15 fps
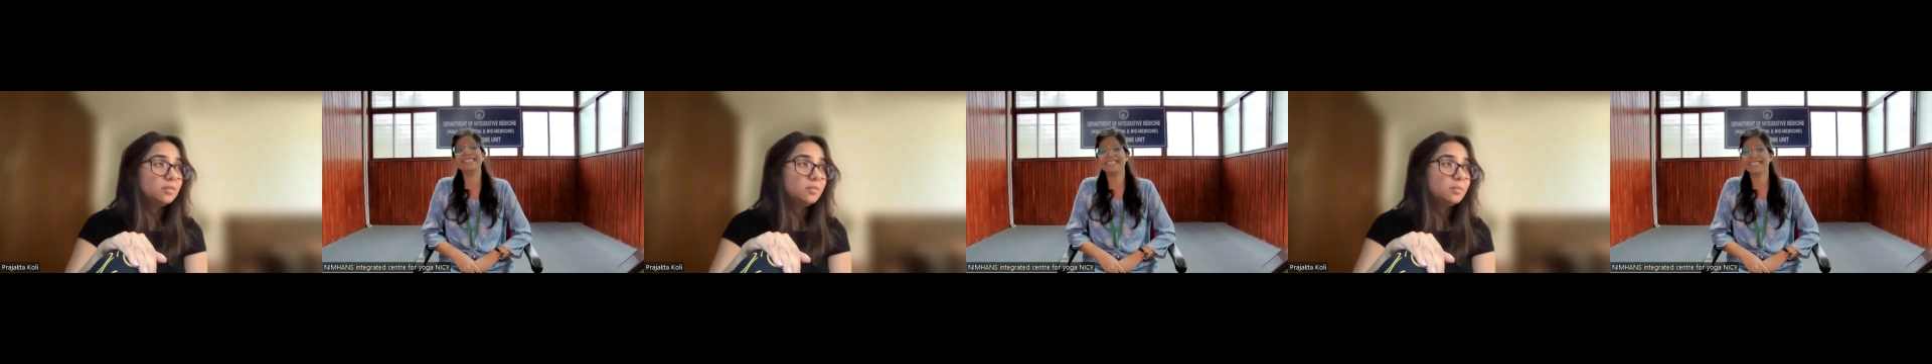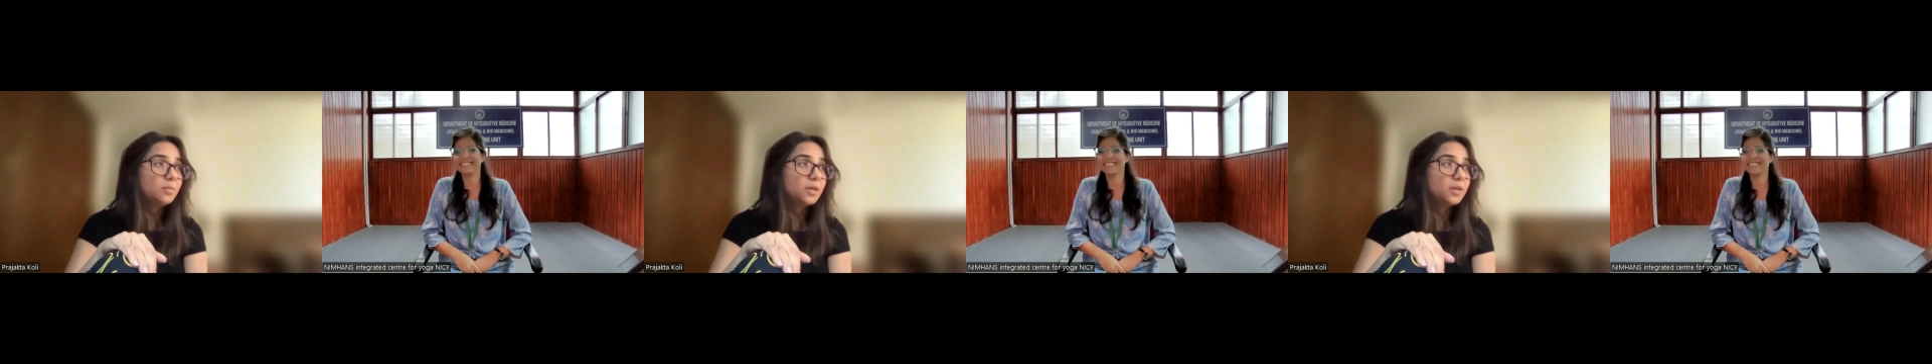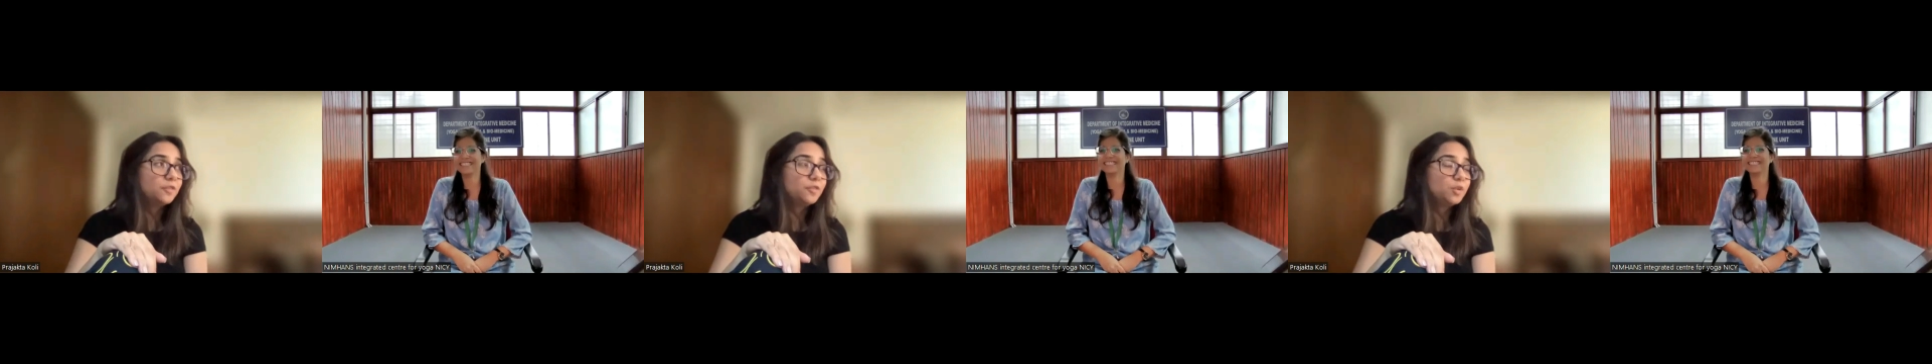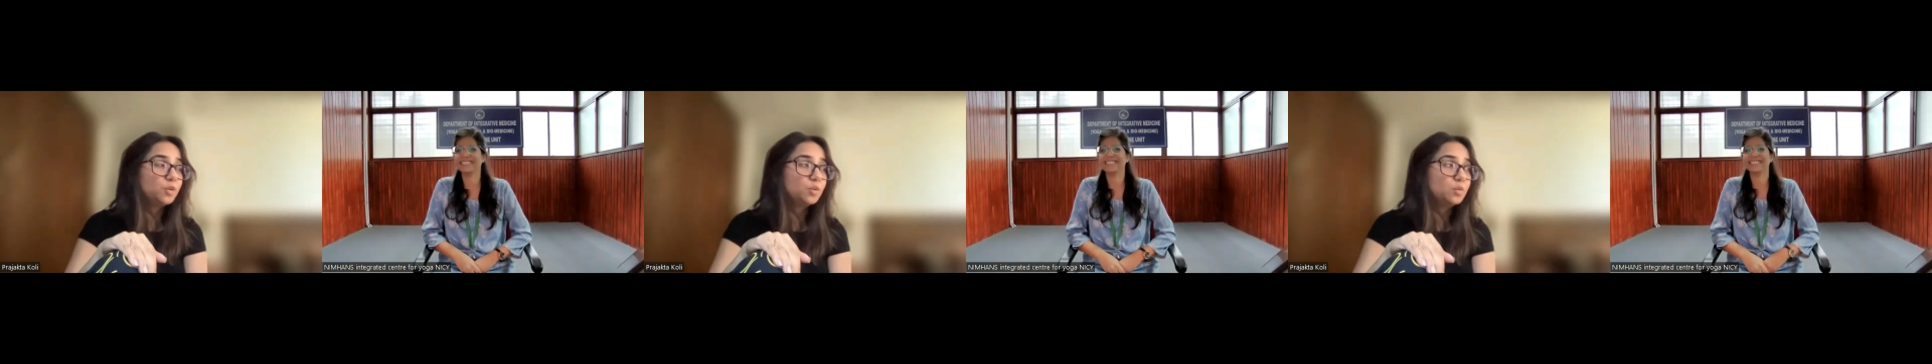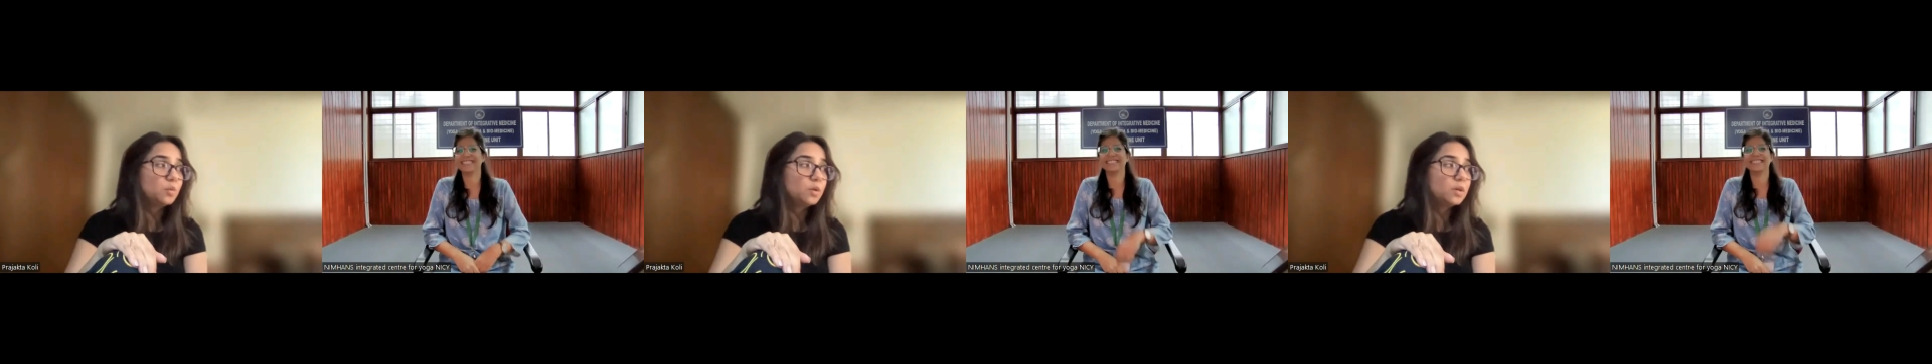but a
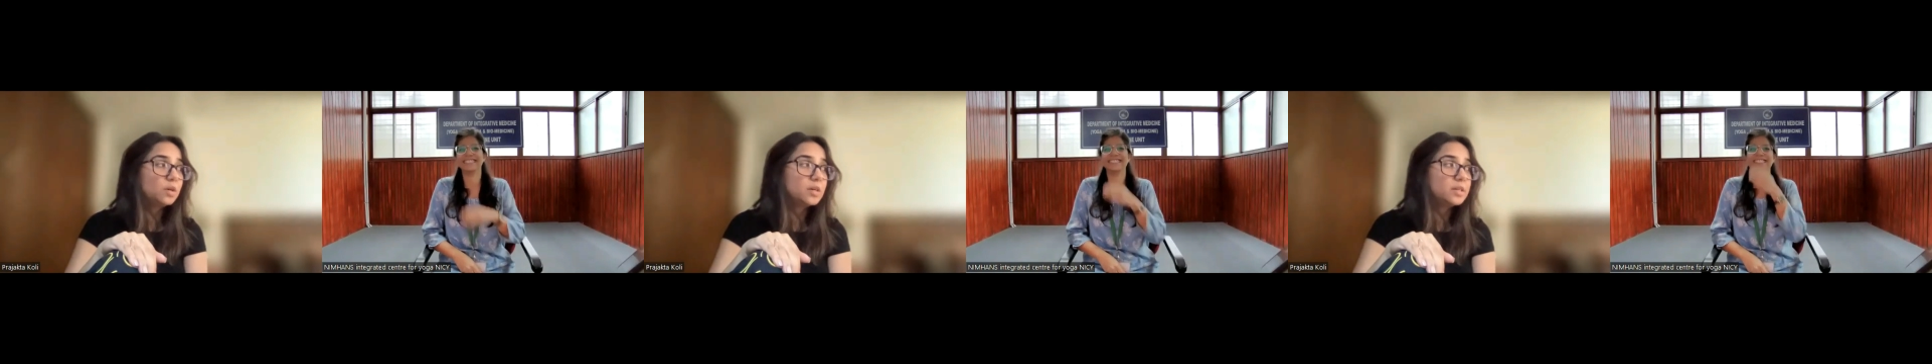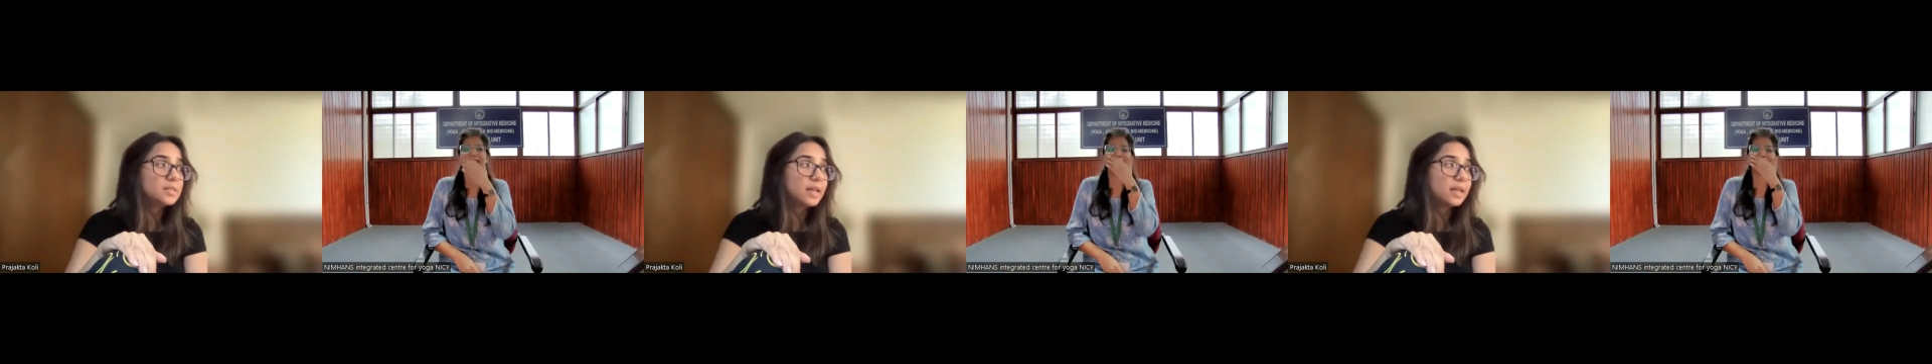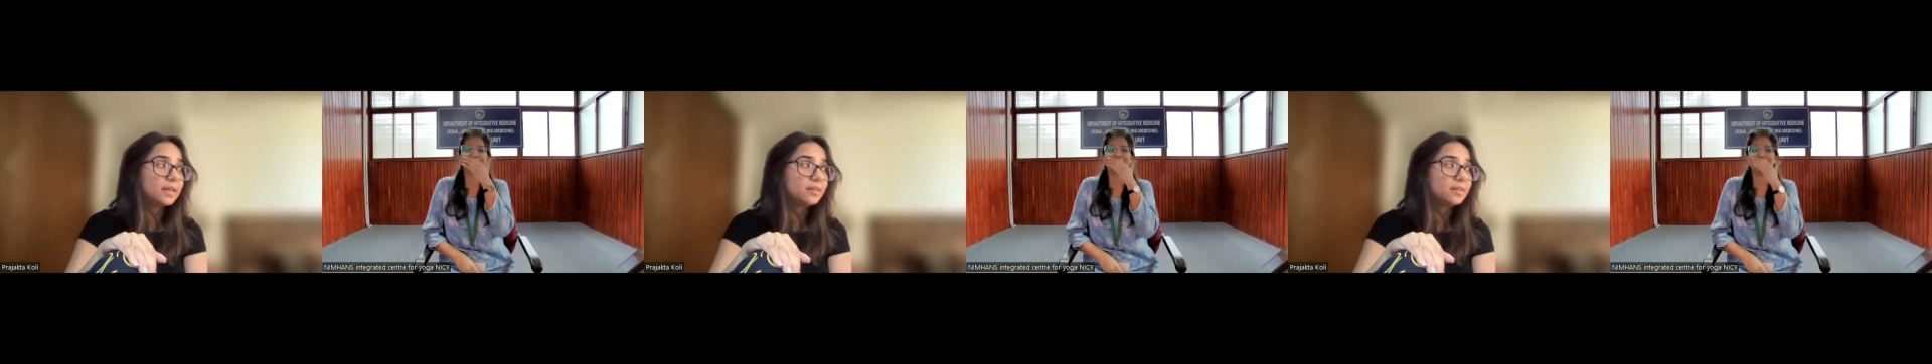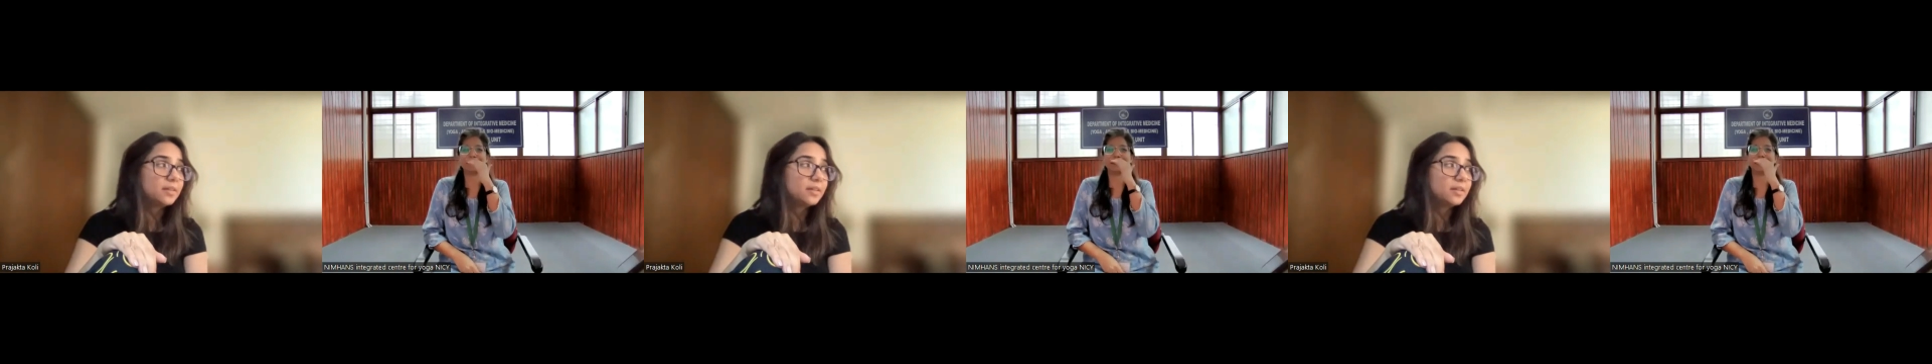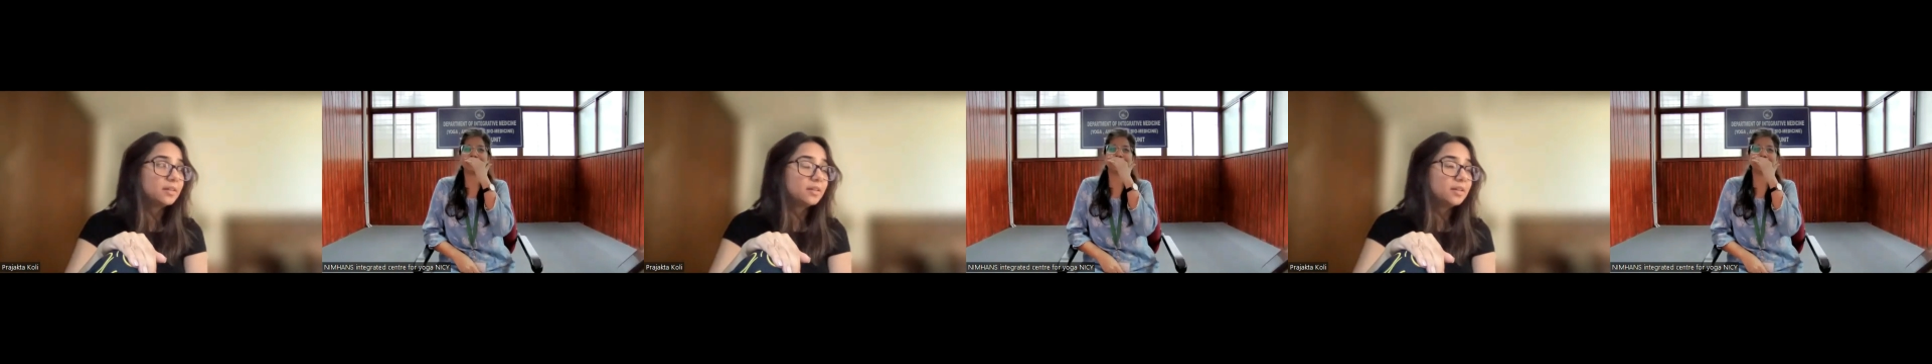few words, I
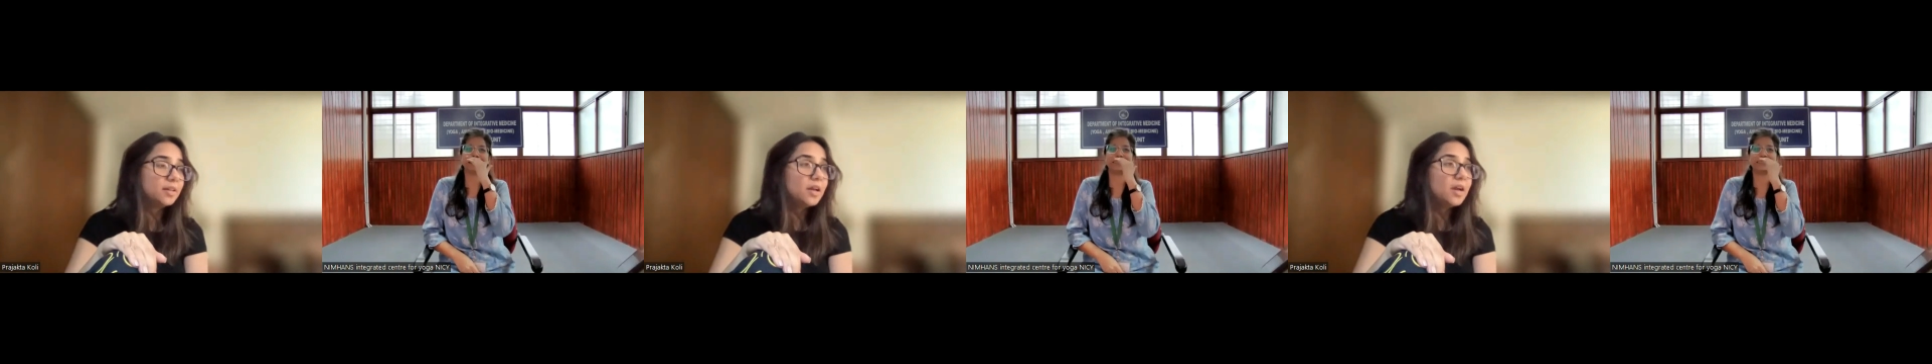think,